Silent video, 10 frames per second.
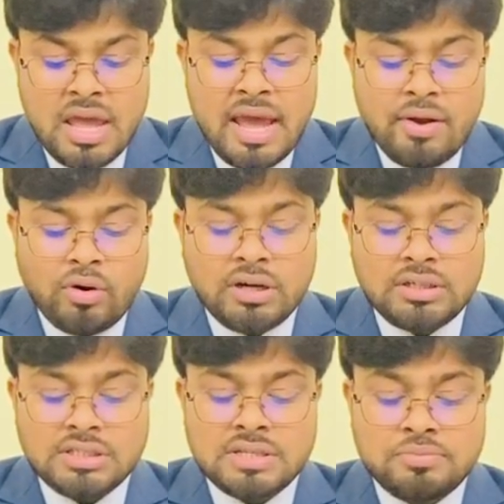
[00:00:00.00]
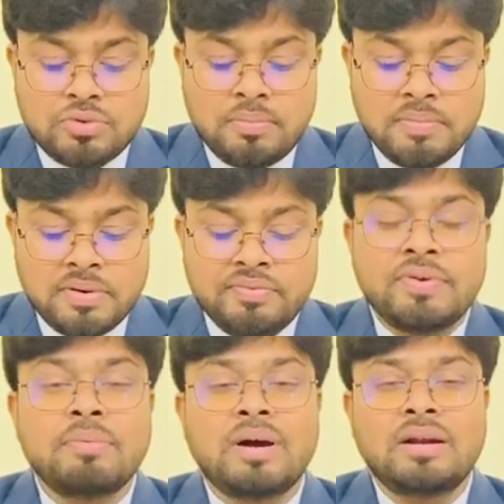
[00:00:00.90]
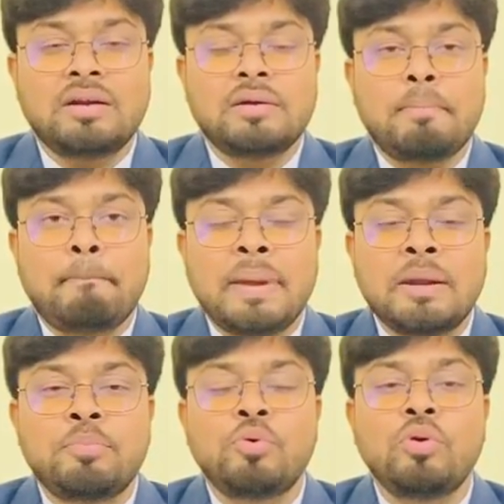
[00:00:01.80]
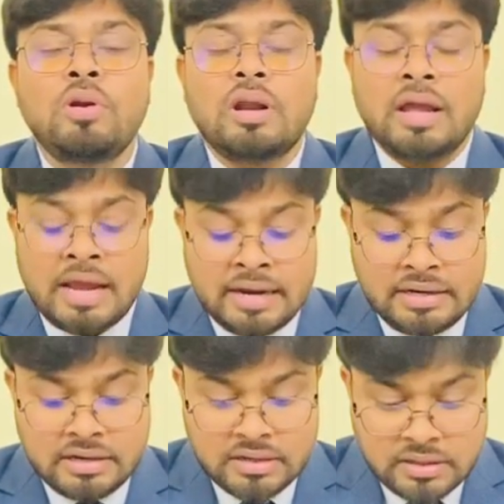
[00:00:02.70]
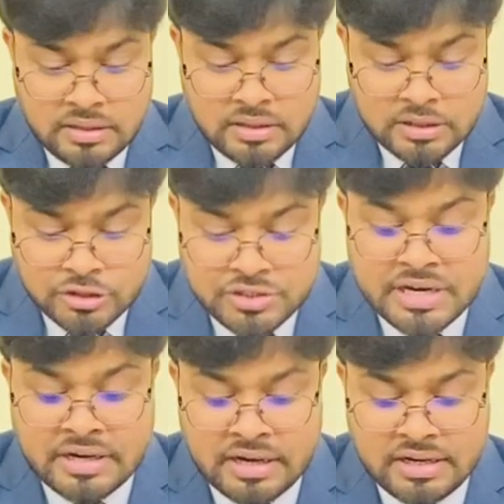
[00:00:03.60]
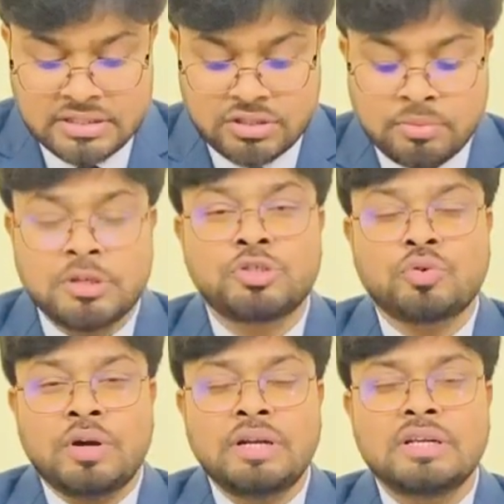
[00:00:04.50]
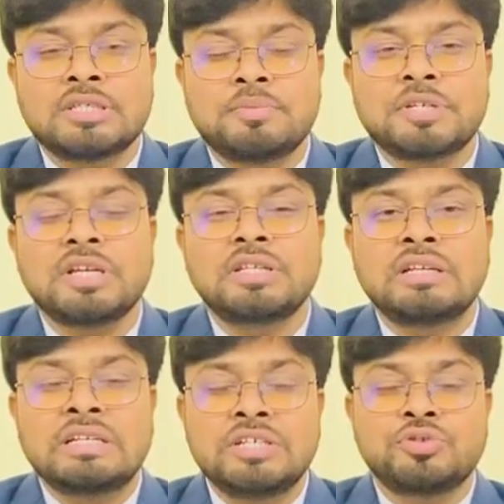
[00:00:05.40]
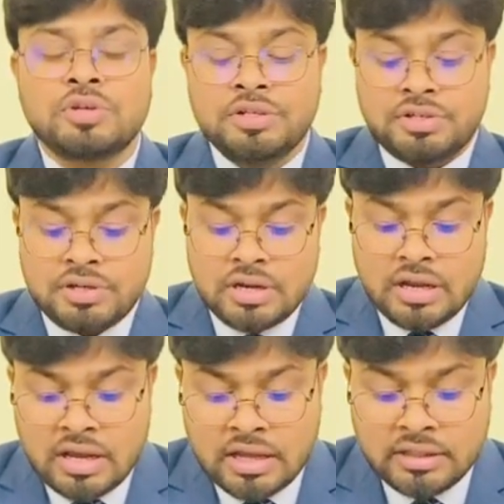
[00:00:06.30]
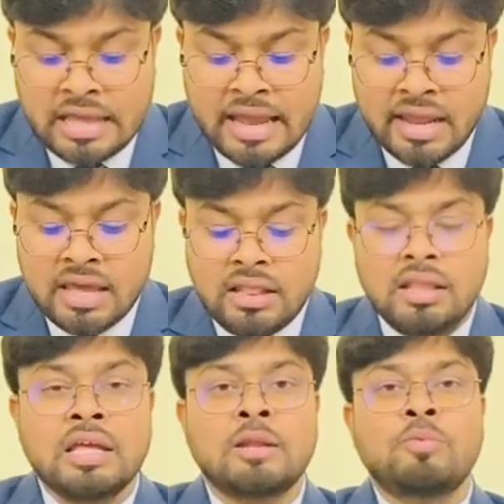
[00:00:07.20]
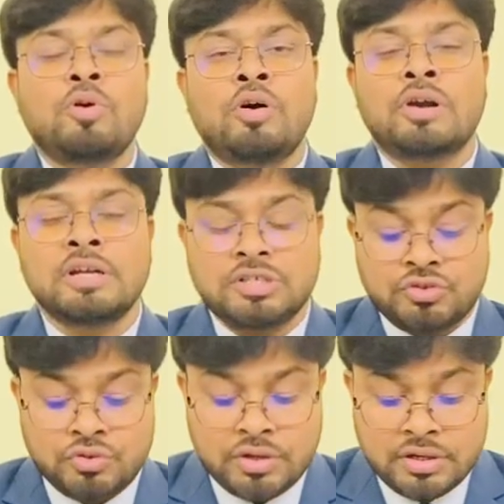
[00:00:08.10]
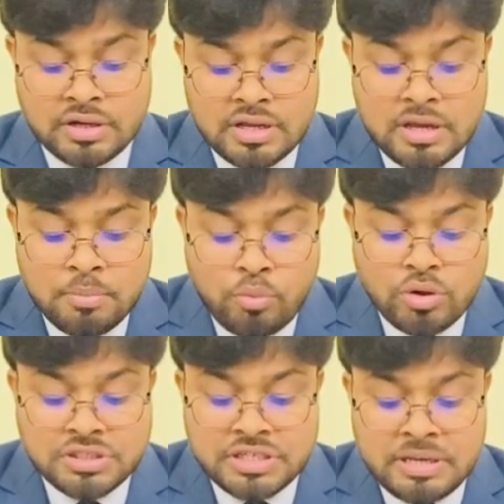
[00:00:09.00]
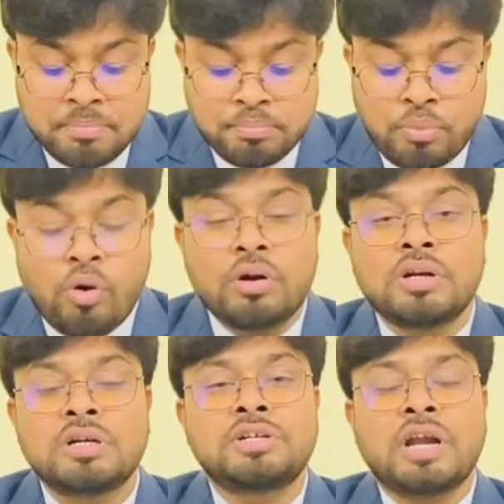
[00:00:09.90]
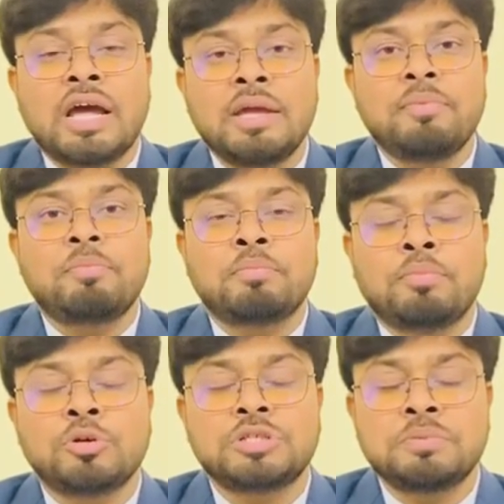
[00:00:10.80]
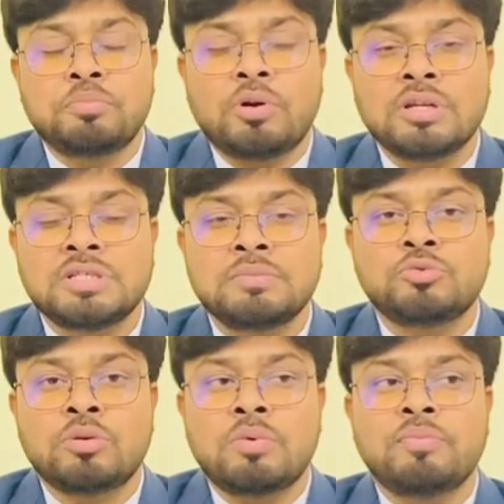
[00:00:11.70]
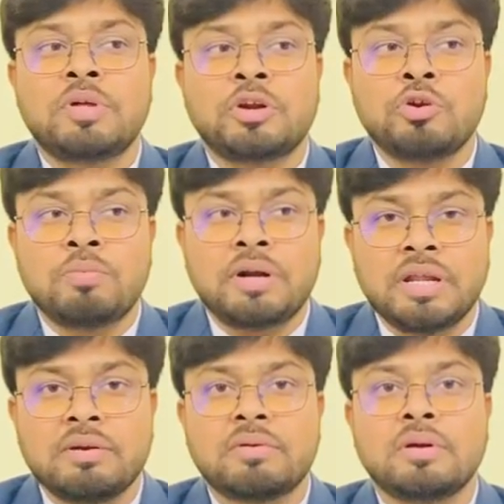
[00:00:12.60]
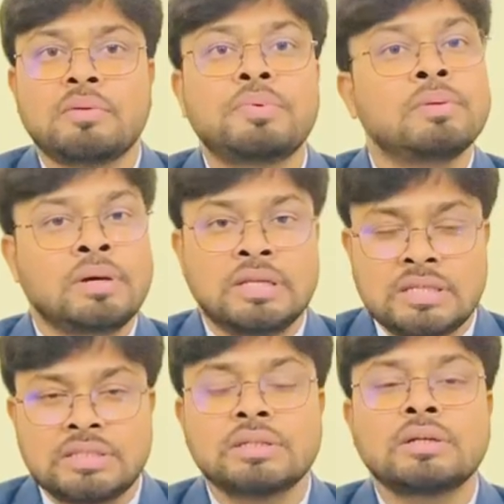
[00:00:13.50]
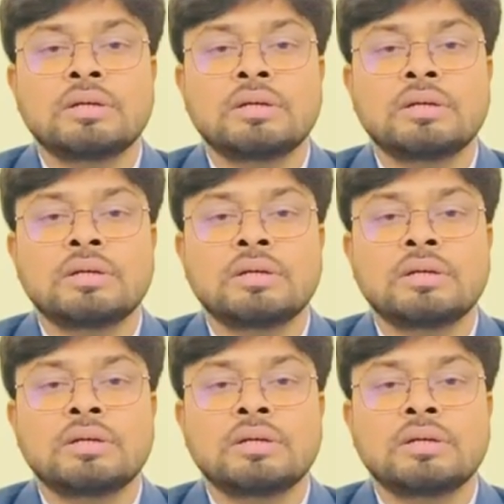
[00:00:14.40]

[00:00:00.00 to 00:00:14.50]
And what are the symptoms? Fever, painful and tenderness of the joint, especially the knee joint and ankle, elbow or wrist joint. Most important symptom of the rheumatic fever is